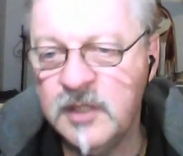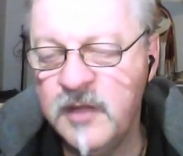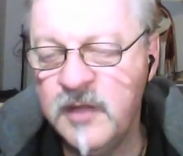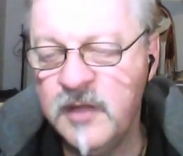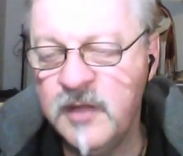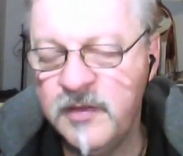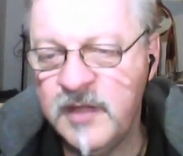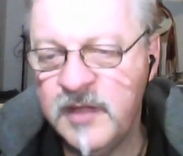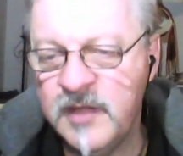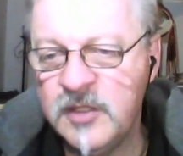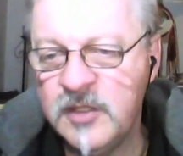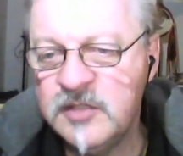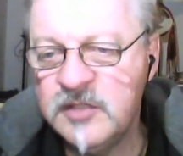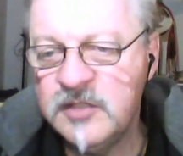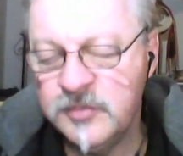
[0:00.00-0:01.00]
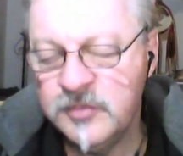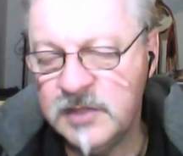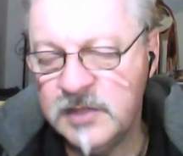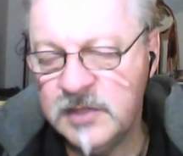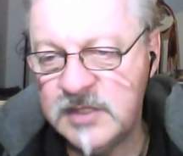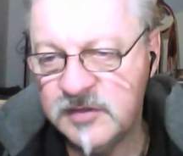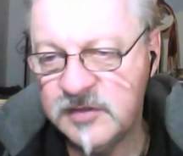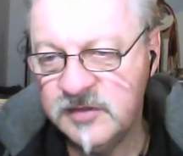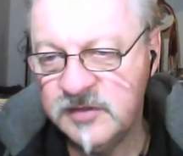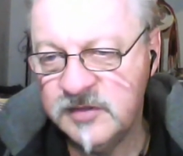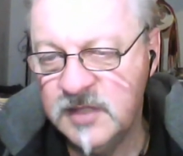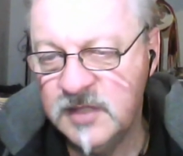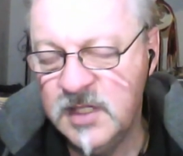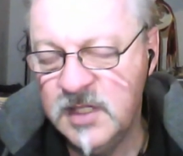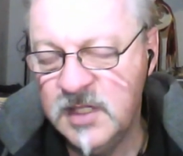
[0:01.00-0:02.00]
that you need to release.
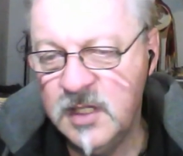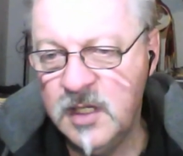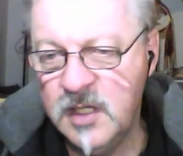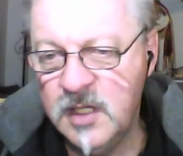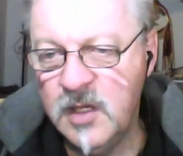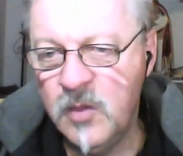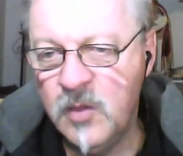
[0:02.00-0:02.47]
One